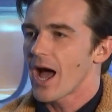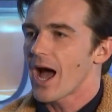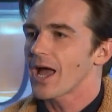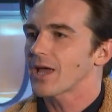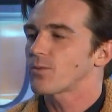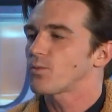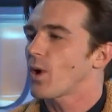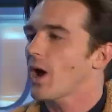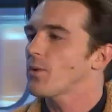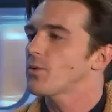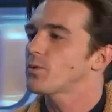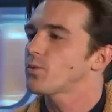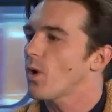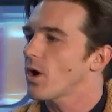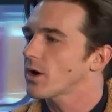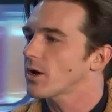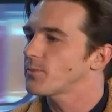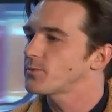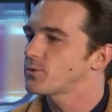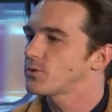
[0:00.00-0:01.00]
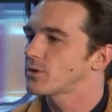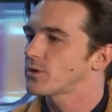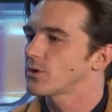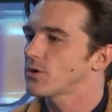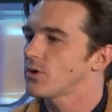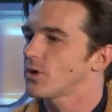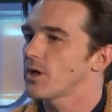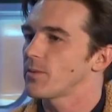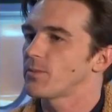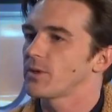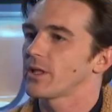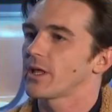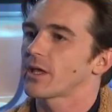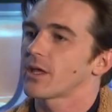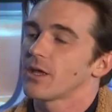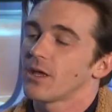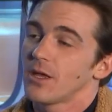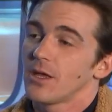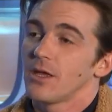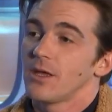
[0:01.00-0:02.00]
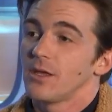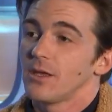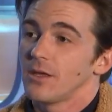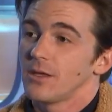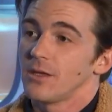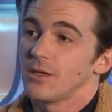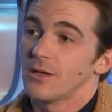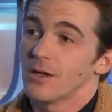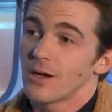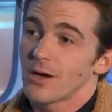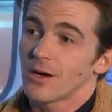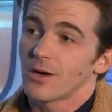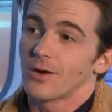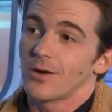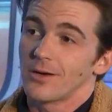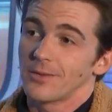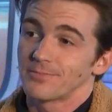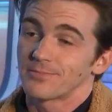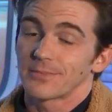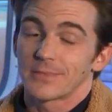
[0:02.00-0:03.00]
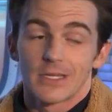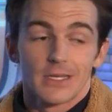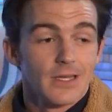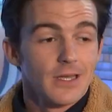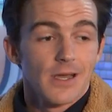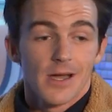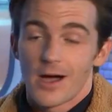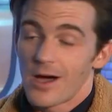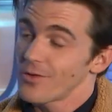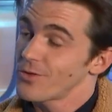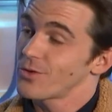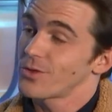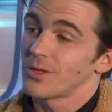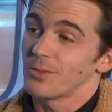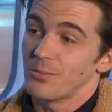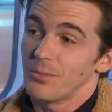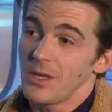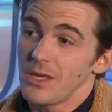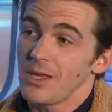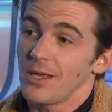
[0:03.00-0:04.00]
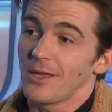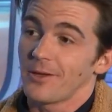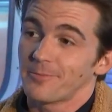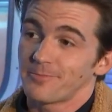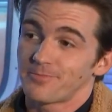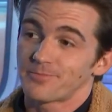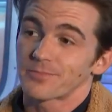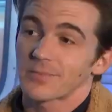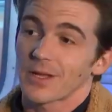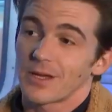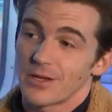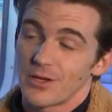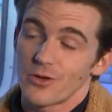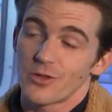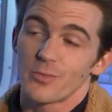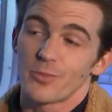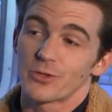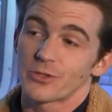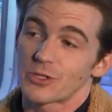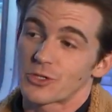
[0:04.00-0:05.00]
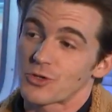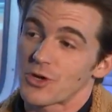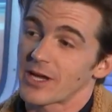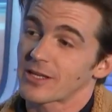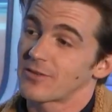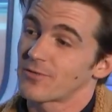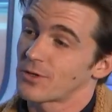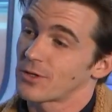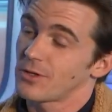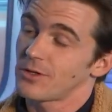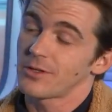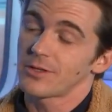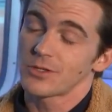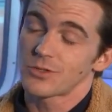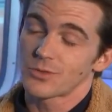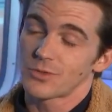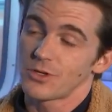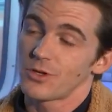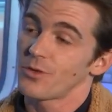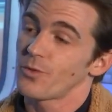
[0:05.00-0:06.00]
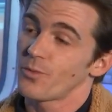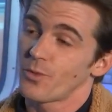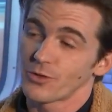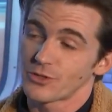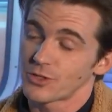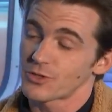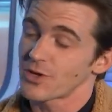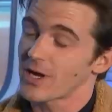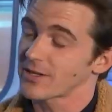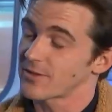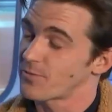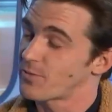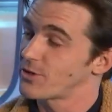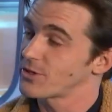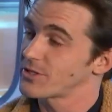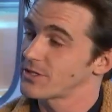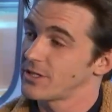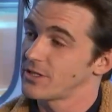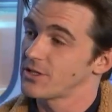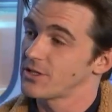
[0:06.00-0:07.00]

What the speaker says: I would walk up to a girl and be like, you know, other than me, you're the most attractive girl in this, you're the most attractive person